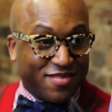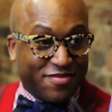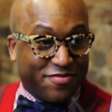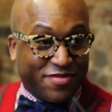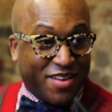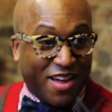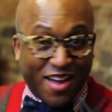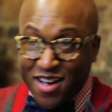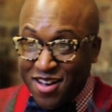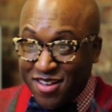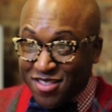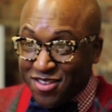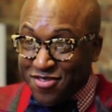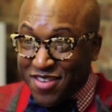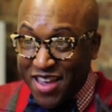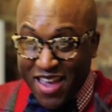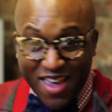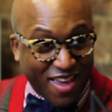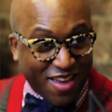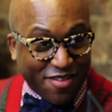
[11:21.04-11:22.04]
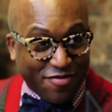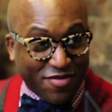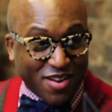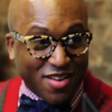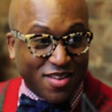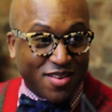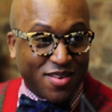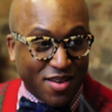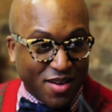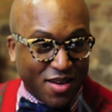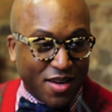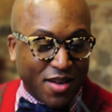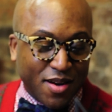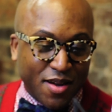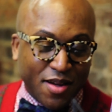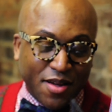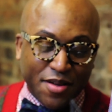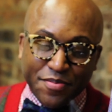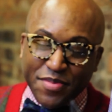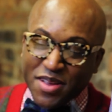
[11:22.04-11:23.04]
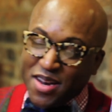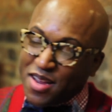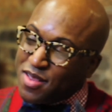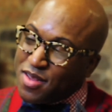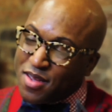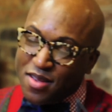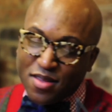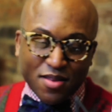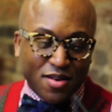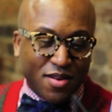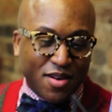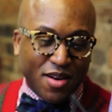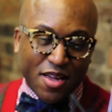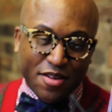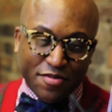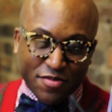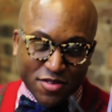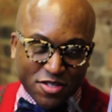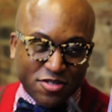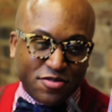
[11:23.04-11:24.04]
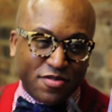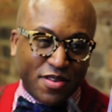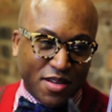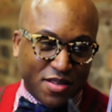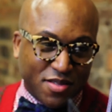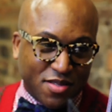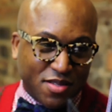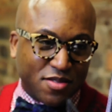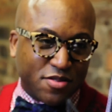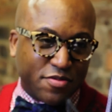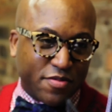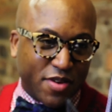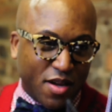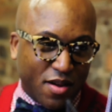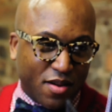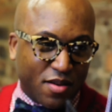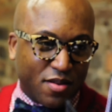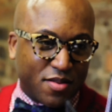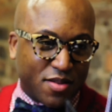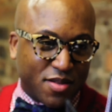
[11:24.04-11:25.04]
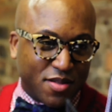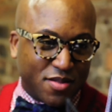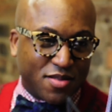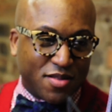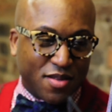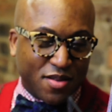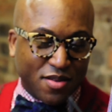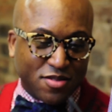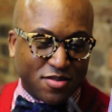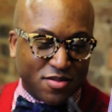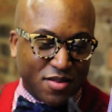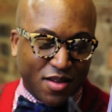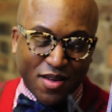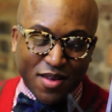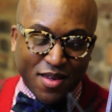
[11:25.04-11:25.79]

we all okay, we're good. But at the end of the day, it was stress as well because